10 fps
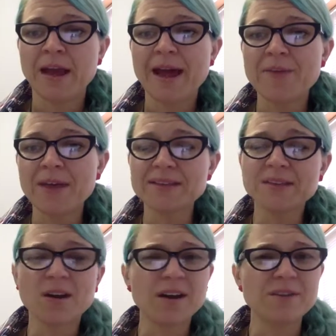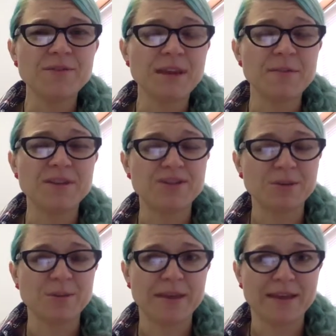And that's kind of the image
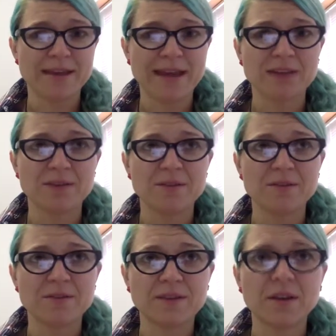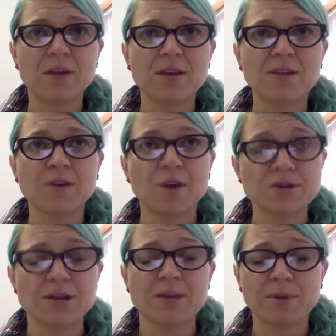that we get, that is
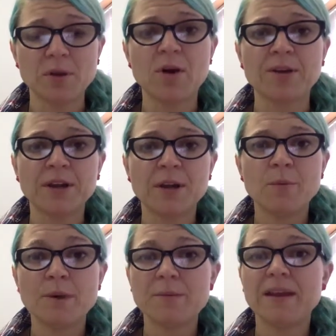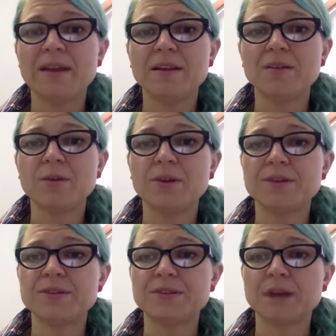conjured up a lot when we look
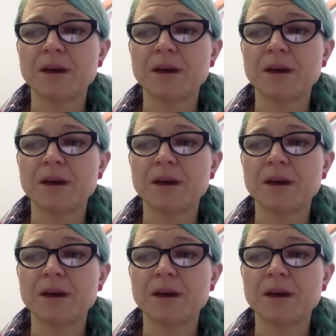at